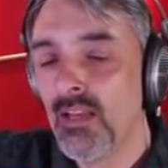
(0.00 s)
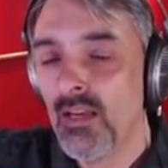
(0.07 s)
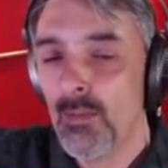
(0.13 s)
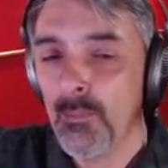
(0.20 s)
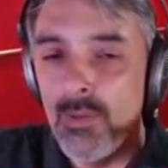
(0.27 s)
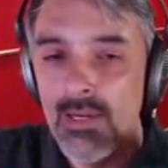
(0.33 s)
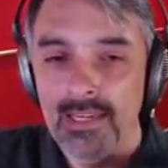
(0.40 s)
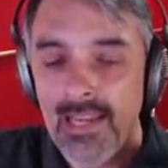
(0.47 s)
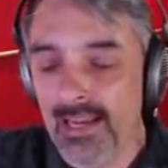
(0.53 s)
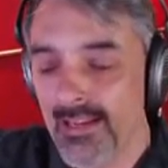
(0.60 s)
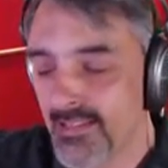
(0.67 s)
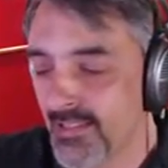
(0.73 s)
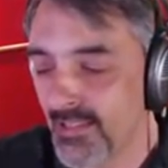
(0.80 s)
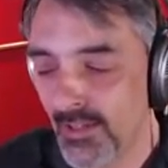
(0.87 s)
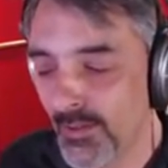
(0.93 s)
But yeah,
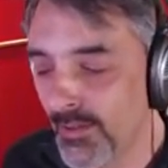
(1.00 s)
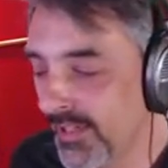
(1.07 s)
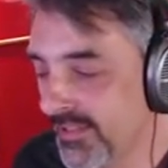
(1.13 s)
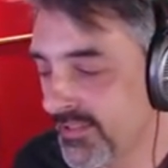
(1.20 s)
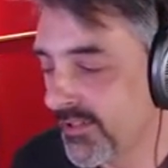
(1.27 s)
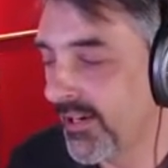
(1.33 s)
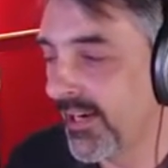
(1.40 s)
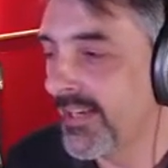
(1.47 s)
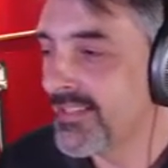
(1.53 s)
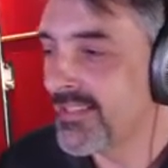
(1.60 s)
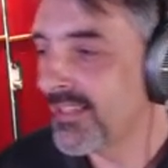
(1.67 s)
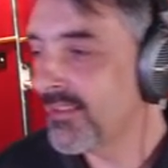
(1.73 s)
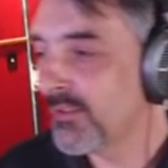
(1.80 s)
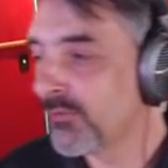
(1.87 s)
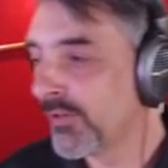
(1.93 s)
so it's crazy.
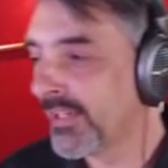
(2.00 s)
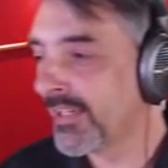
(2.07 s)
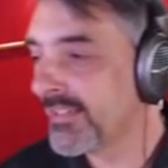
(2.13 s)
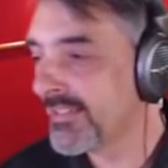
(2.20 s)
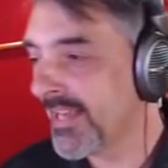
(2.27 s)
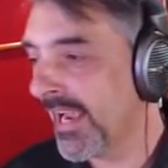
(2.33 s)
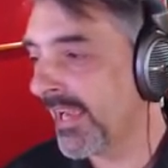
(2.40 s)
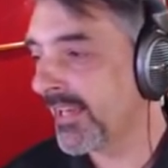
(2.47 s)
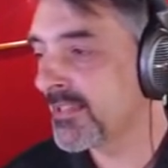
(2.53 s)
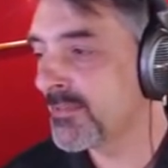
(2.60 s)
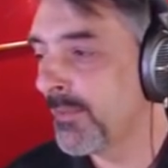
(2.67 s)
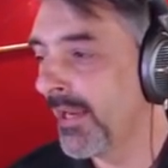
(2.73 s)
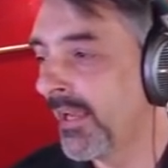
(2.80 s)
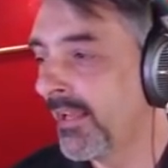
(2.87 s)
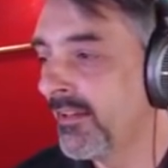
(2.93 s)
The freaking tax,
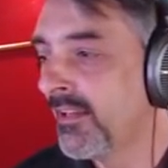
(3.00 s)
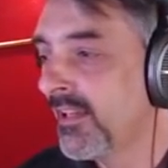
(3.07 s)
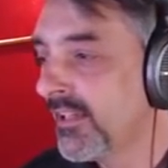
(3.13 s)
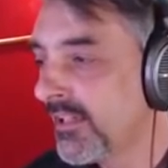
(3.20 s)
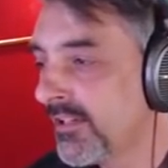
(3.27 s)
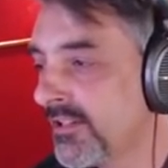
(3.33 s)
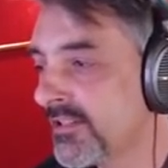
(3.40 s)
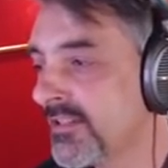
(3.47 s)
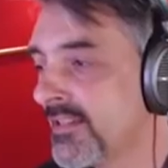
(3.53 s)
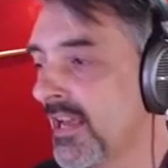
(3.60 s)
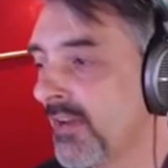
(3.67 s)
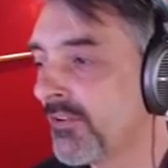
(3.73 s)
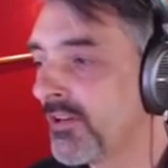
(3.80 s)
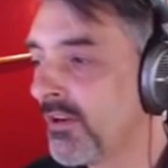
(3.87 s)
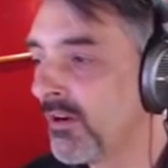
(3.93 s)
man. You just
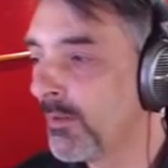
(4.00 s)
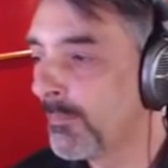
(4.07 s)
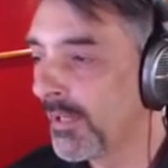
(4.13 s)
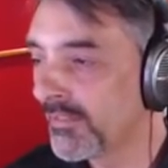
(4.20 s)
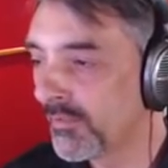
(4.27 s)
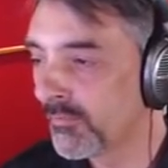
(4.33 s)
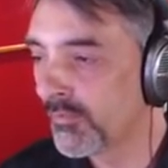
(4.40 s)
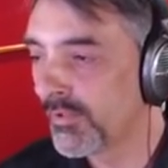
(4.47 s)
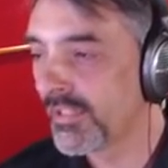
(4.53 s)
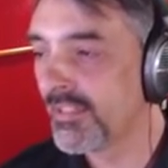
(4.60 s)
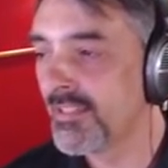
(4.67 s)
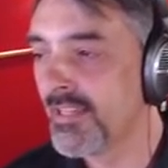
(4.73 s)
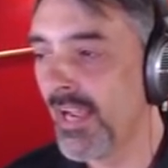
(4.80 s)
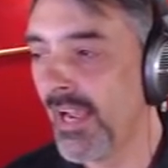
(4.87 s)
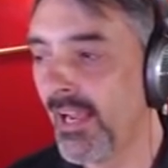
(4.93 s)
never know about the freaking
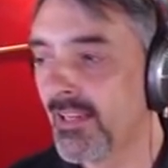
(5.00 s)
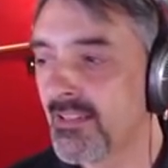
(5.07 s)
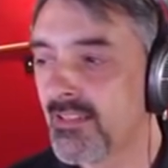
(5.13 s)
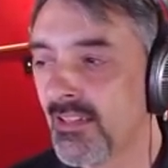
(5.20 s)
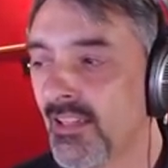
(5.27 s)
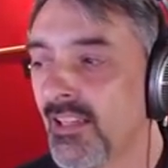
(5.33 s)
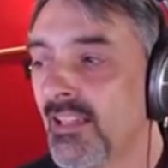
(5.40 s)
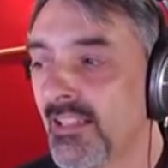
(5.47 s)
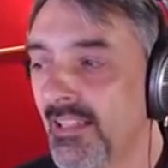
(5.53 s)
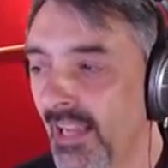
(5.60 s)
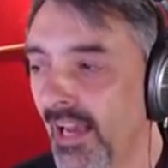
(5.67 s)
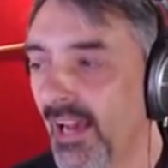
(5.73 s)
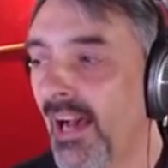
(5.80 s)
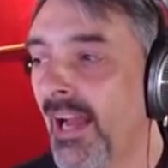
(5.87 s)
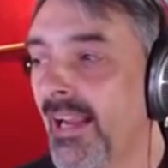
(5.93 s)
tax.
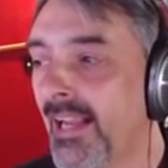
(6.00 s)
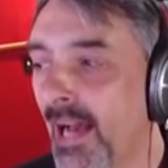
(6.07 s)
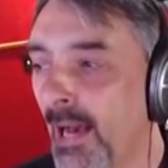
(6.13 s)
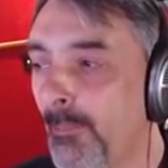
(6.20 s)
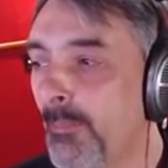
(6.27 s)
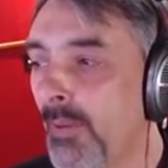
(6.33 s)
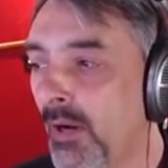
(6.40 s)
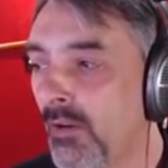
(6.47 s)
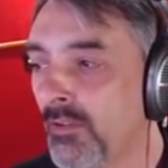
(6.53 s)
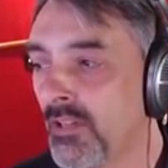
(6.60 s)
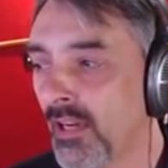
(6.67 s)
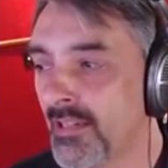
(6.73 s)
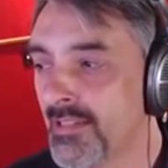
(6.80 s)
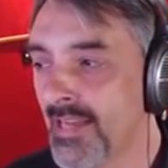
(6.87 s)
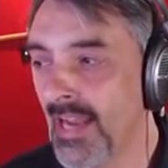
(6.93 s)
Yeah, I got boned
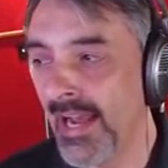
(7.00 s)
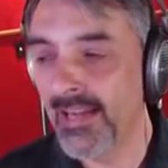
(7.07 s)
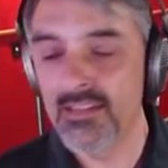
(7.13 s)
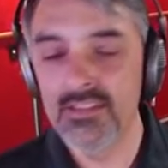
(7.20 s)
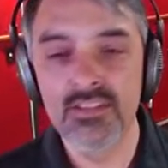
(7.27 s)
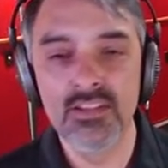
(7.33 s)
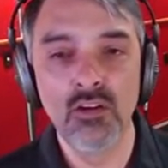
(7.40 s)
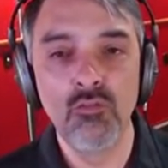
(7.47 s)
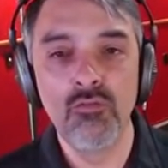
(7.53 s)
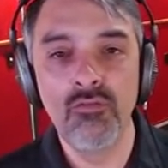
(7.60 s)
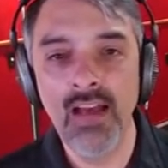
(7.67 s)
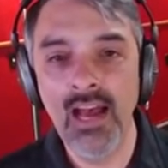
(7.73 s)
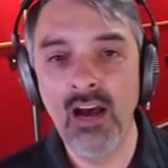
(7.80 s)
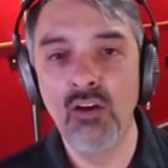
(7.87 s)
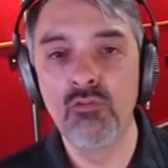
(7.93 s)
on tax. So
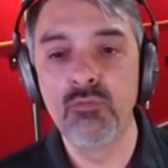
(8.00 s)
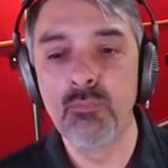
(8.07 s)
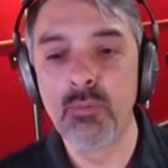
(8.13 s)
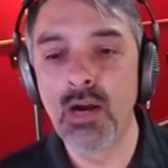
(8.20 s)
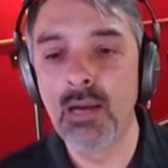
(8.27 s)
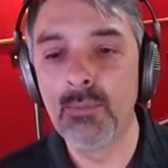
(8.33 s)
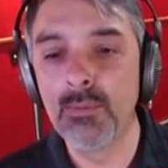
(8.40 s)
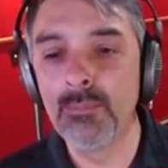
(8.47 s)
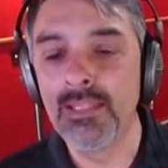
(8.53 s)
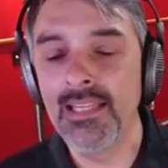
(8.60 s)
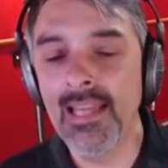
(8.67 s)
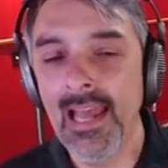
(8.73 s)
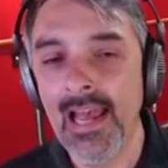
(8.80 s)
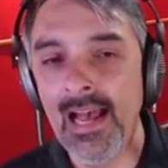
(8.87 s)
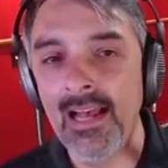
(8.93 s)
Valve probably
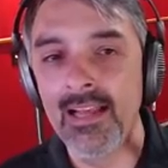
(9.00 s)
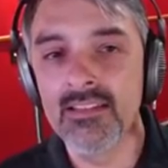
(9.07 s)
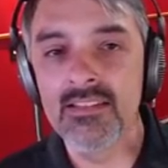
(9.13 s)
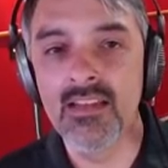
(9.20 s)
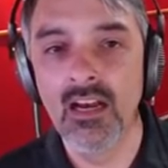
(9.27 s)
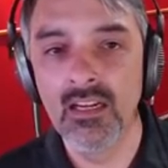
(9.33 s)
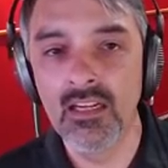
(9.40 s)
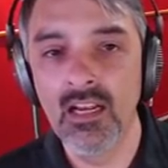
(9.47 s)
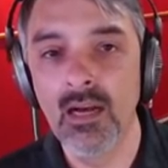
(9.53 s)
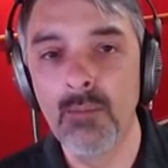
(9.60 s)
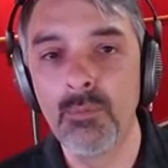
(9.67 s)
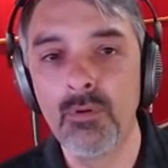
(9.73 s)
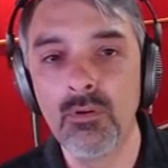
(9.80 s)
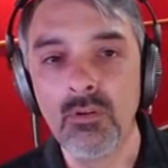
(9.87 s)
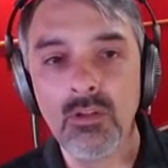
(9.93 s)
has a
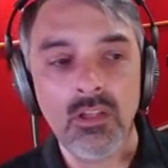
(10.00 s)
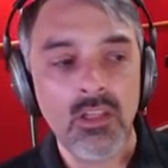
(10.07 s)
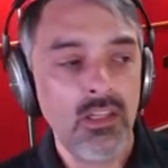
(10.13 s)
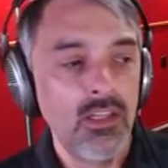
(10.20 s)
couple...